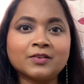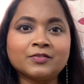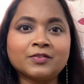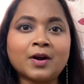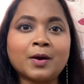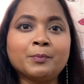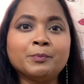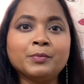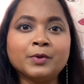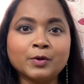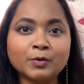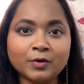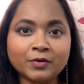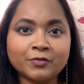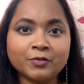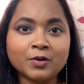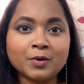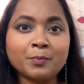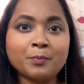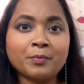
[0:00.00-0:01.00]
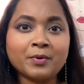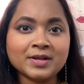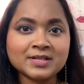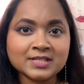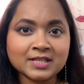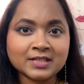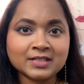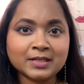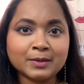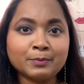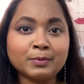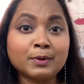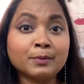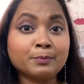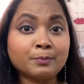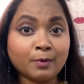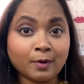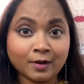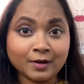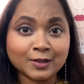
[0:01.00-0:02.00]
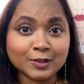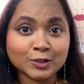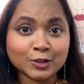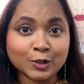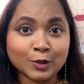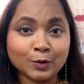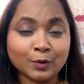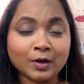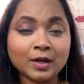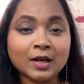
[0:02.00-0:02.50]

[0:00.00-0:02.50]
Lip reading: a beautiful, presentable, polished look.